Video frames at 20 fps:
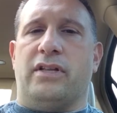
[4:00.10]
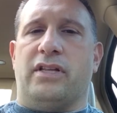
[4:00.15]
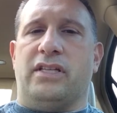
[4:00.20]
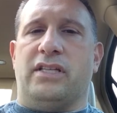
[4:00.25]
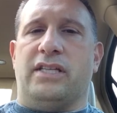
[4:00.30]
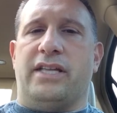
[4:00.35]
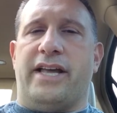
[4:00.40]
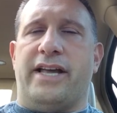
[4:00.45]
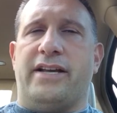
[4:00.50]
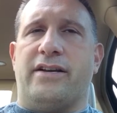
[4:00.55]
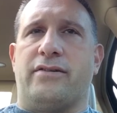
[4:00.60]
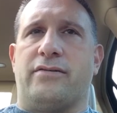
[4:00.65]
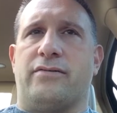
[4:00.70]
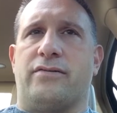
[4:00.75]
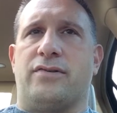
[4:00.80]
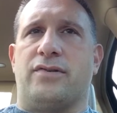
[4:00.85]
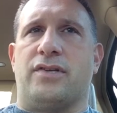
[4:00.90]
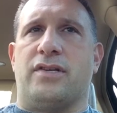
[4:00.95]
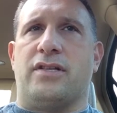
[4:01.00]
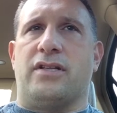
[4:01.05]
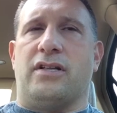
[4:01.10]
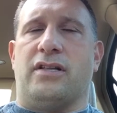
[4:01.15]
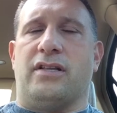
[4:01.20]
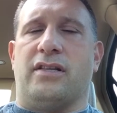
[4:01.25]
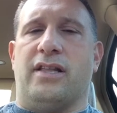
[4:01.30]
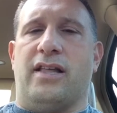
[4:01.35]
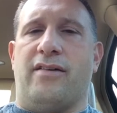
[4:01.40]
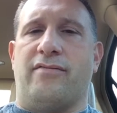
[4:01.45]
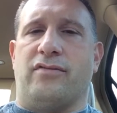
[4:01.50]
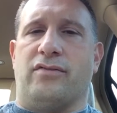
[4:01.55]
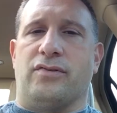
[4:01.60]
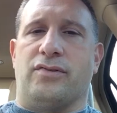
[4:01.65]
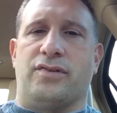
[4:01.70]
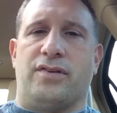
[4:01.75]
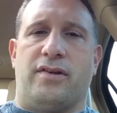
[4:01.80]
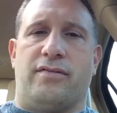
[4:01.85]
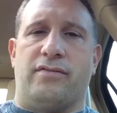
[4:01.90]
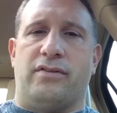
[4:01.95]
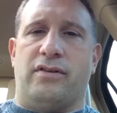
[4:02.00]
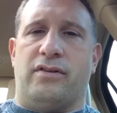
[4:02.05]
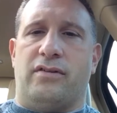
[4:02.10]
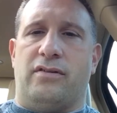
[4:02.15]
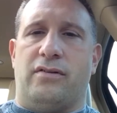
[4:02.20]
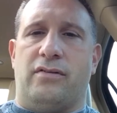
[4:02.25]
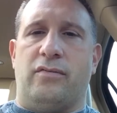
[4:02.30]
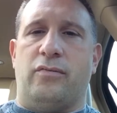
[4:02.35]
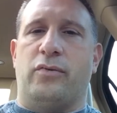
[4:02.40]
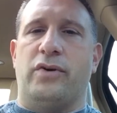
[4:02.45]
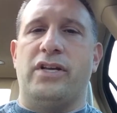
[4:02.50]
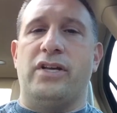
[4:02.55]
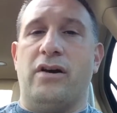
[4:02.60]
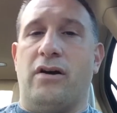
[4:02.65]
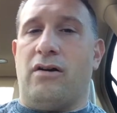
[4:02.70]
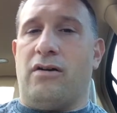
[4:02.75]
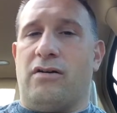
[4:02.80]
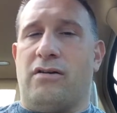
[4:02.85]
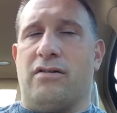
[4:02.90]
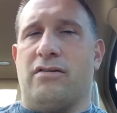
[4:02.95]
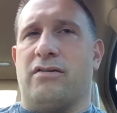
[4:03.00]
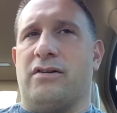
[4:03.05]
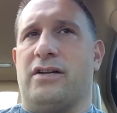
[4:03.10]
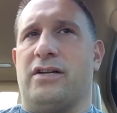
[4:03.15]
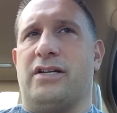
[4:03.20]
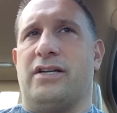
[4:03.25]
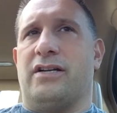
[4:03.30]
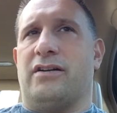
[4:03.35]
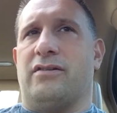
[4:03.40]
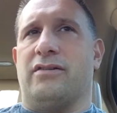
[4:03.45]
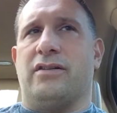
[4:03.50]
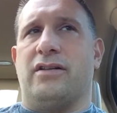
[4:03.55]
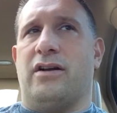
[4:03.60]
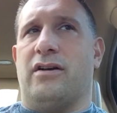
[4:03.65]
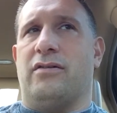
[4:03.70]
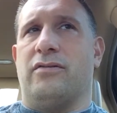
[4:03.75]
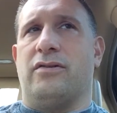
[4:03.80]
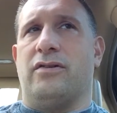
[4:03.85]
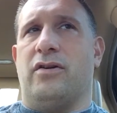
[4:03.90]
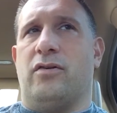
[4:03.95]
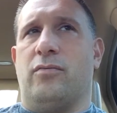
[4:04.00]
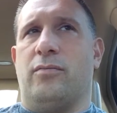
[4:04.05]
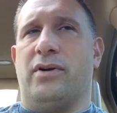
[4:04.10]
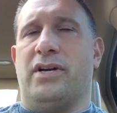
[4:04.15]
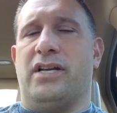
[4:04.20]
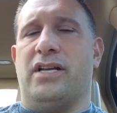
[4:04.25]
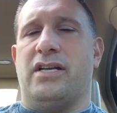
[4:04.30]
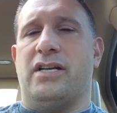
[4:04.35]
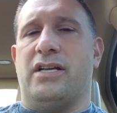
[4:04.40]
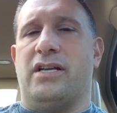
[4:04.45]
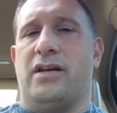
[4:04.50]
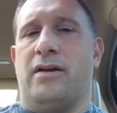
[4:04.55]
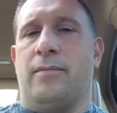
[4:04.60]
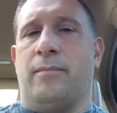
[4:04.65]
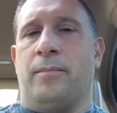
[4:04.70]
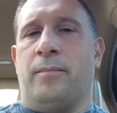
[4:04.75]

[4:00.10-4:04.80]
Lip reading: the layers and the levels of it, we are, nobody